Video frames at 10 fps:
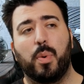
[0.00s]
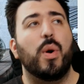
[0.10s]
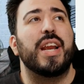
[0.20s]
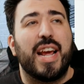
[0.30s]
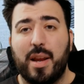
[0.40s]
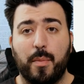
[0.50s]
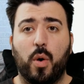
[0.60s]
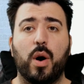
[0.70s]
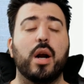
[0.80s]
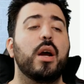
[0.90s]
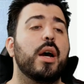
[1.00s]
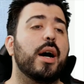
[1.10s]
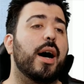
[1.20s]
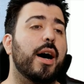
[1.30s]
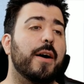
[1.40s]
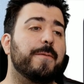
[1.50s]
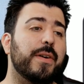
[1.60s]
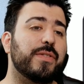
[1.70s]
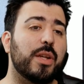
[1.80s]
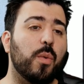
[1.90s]
point anymore. Uh,
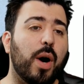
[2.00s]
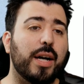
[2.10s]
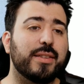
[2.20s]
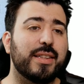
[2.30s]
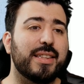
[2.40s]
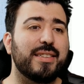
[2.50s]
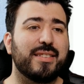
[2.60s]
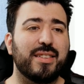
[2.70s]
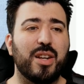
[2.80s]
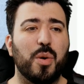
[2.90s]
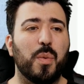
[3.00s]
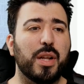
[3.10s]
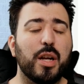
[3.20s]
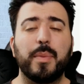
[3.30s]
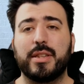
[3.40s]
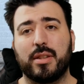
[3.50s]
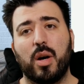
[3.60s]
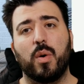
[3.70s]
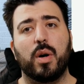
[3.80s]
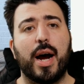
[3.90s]
15 watts is, you know, a little bit
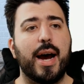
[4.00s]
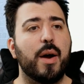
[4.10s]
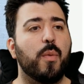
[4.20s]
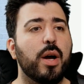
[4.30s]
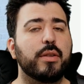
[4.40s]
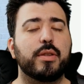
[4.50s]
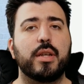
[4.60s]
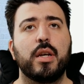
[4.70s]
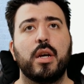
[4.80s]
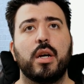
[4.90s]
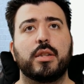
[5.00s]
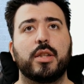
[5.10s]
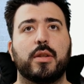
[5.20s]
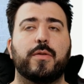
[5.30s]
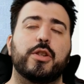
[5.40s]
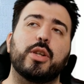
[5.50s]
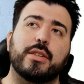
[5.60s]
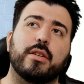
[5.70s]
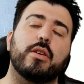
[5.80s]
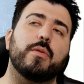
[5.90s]
slower. I, I want to see to, to
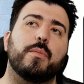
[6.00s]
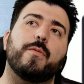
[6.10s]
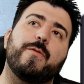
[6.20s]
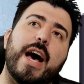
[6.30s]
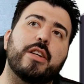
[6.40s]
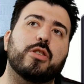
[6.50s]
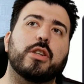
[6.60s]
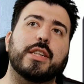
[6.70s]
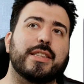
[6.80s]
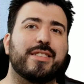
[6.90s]
consider fast charging